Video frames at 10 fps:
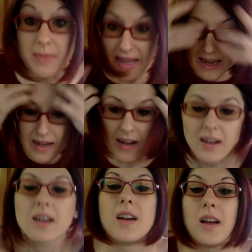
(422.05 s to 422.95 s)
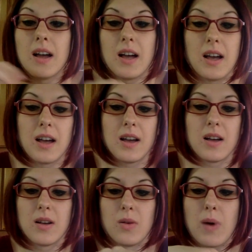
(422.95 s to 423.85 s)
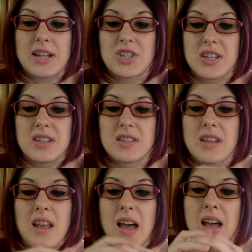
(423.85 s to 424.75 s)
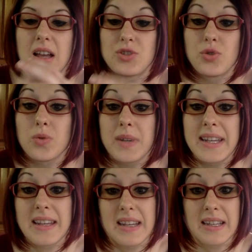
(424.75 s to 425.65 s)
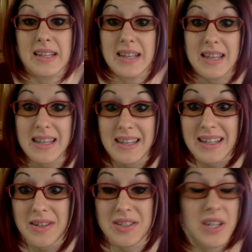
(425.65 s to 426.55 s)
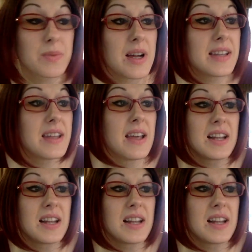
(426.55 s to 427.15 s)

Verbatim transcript: my hair, uh, watches, jewelry, you know, it's a good one.